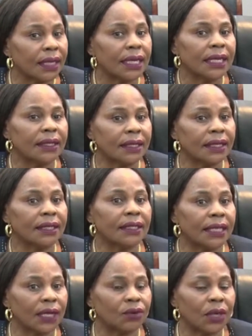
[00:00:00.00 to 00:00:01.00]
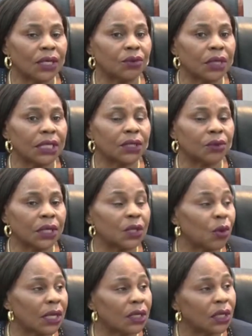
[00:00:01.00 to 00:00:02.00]
since January
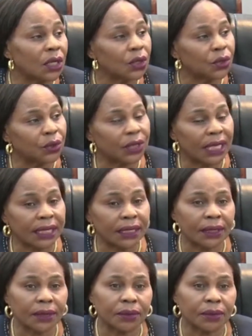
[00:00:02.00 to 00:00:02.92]
2021 to date.